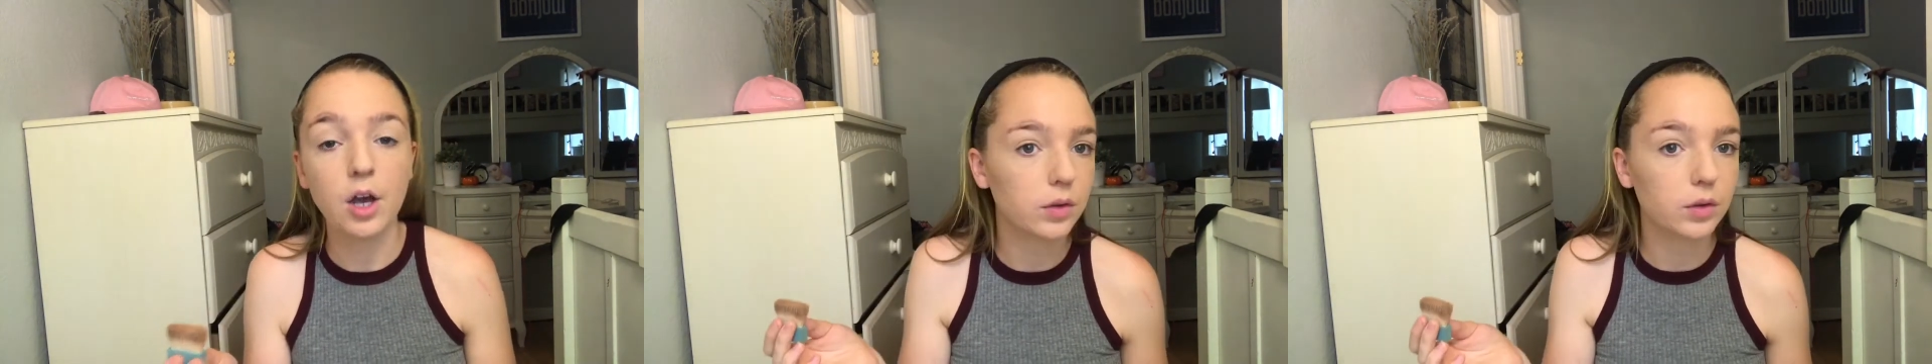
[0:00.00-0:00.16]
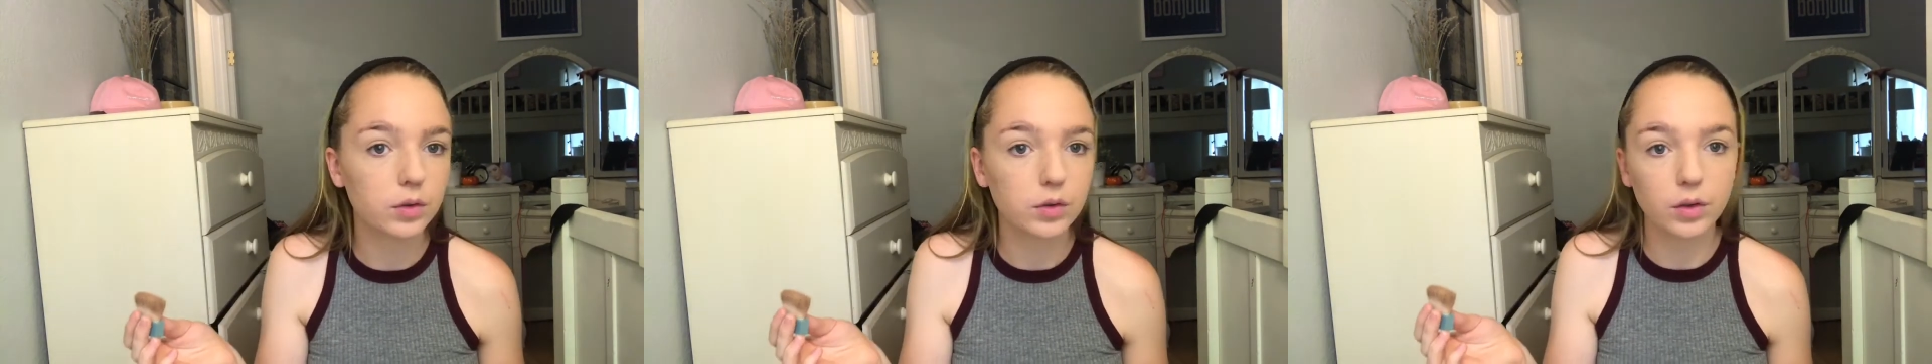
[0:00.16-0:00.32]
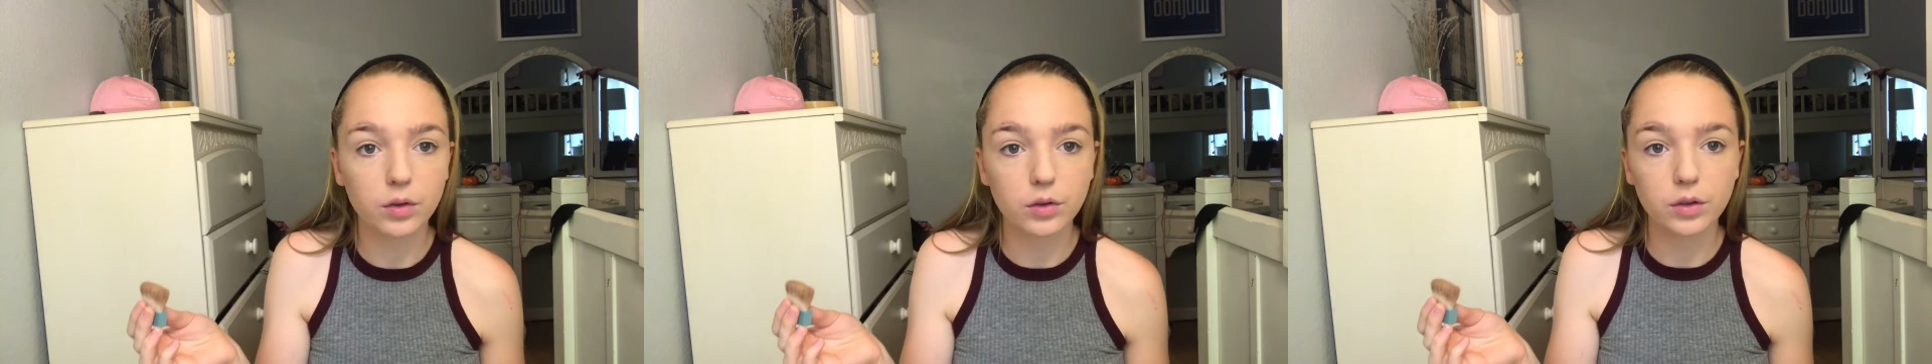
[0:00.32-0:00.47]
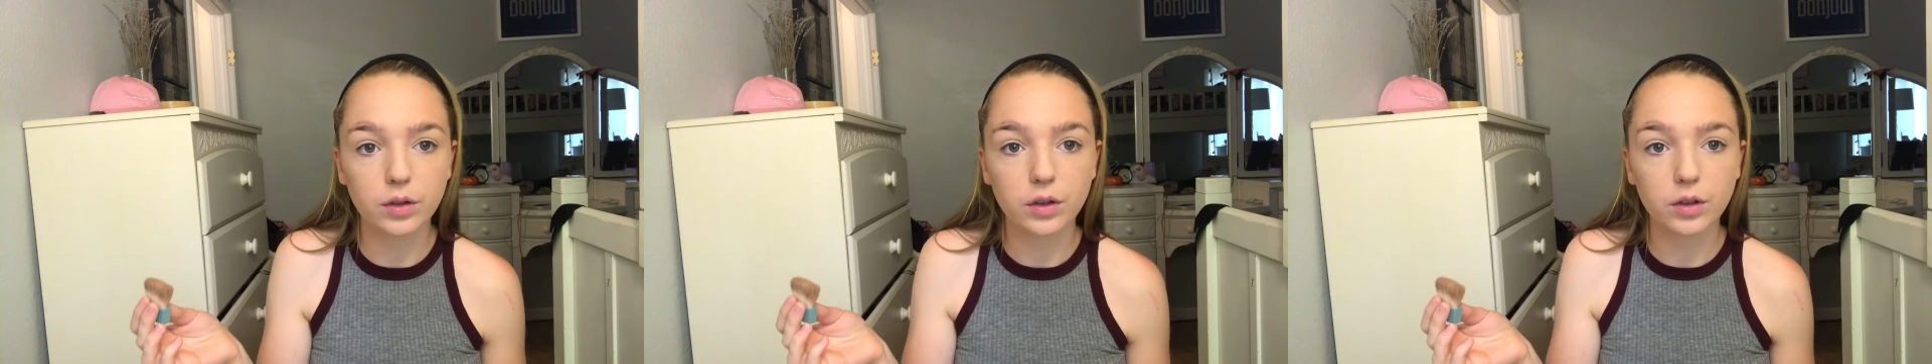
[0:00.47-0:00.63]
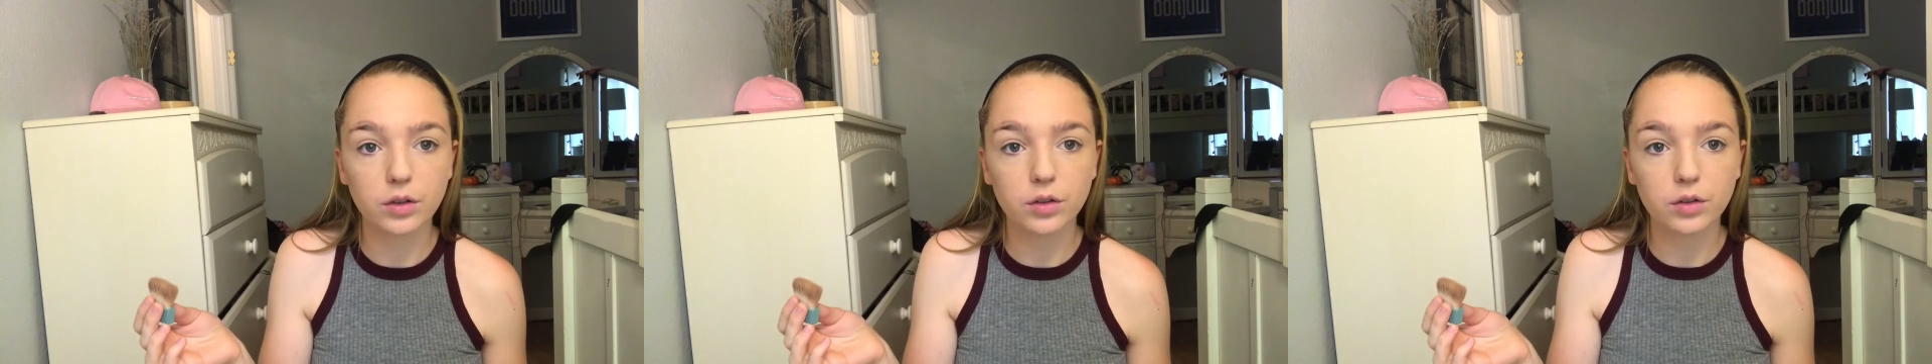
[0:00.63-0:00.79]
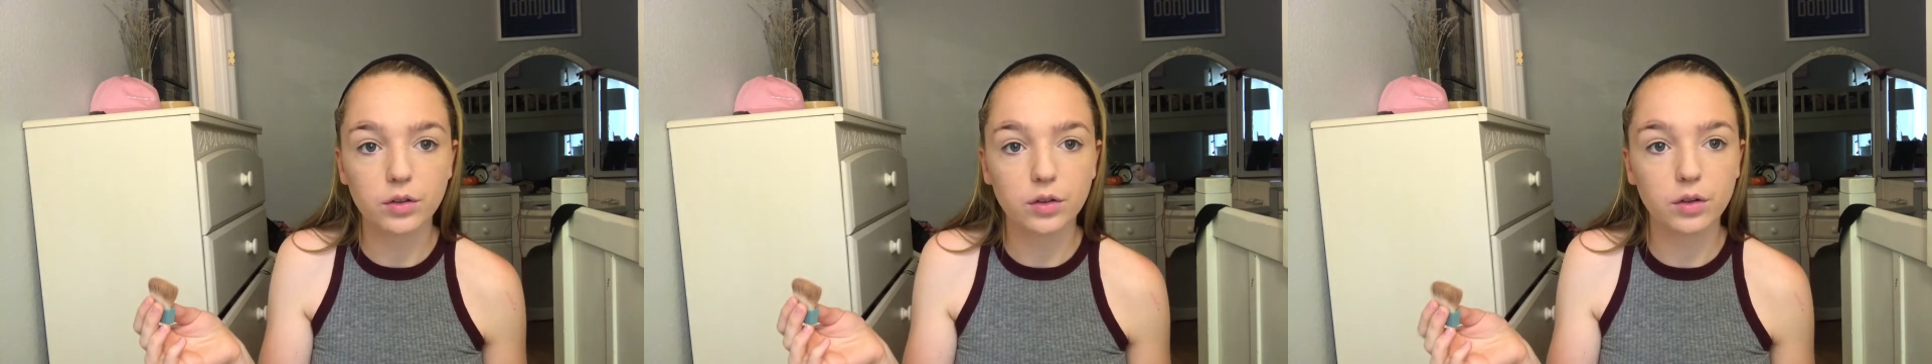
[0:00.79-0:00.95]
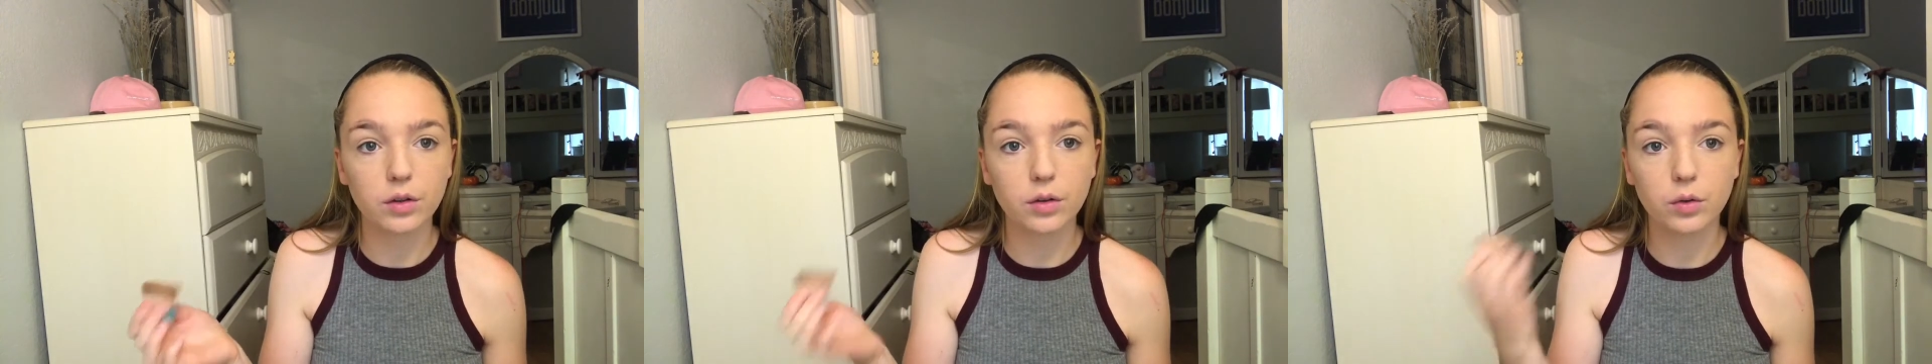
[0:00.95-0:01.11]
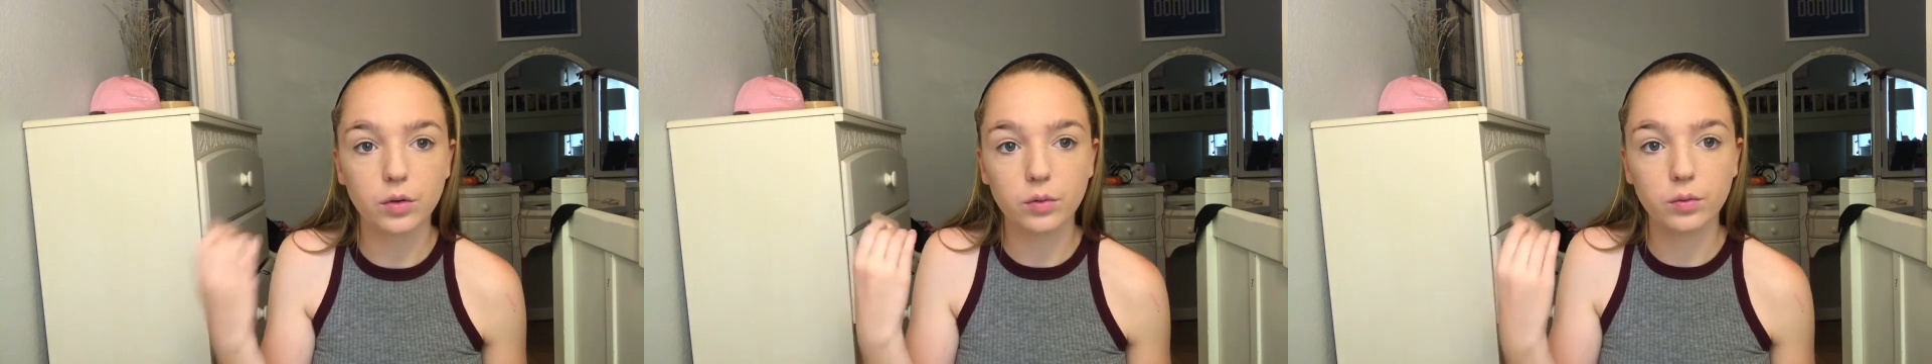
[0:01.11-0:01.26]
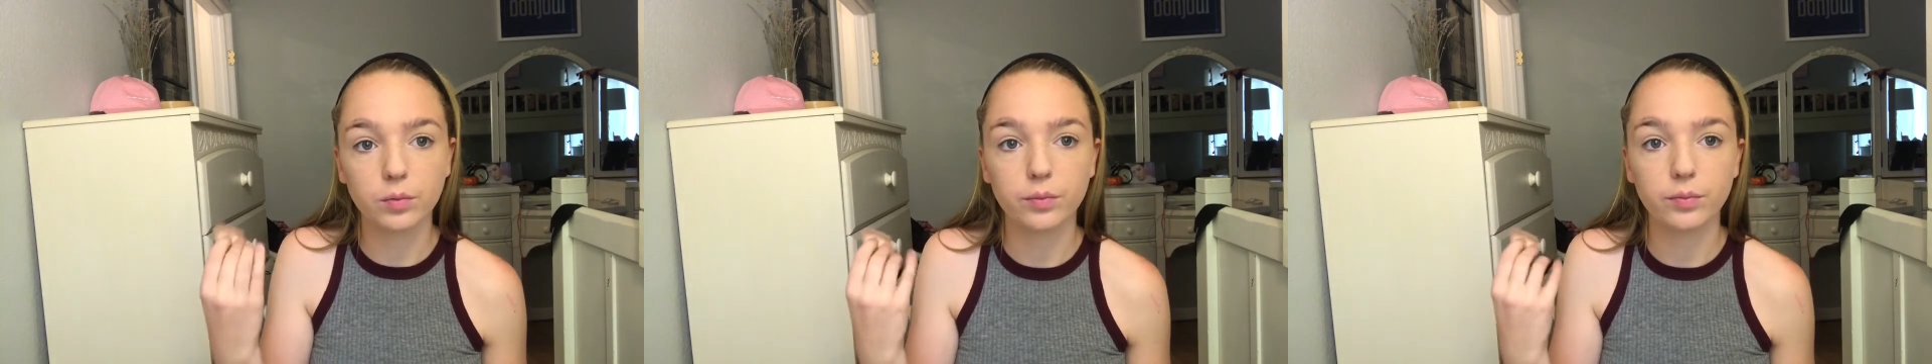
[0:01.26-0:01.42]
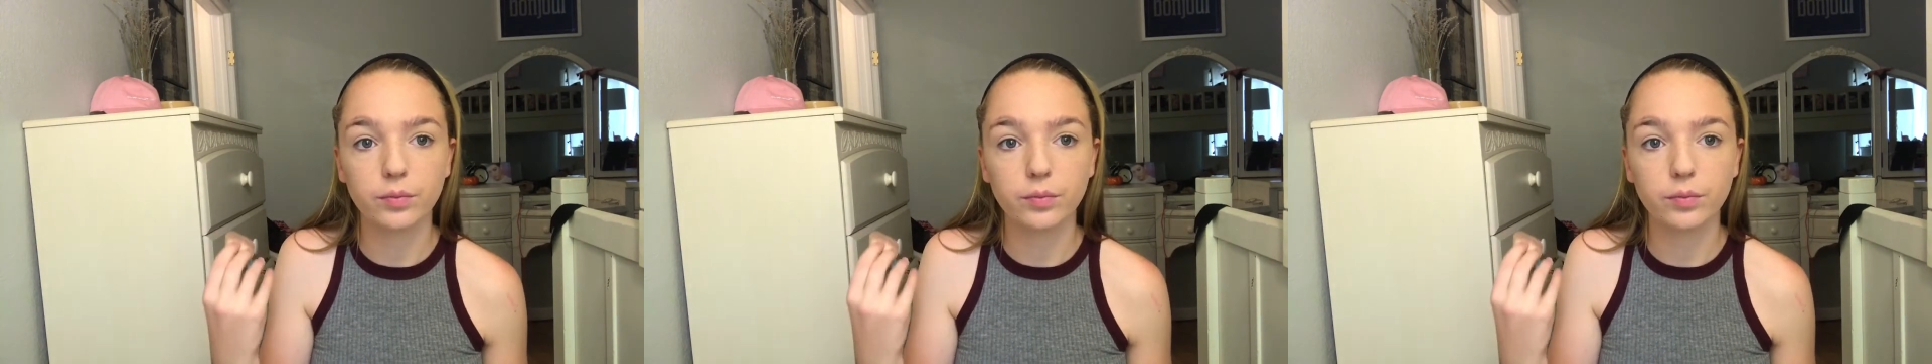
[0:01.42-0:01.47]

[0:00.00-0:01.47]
So see, just a little,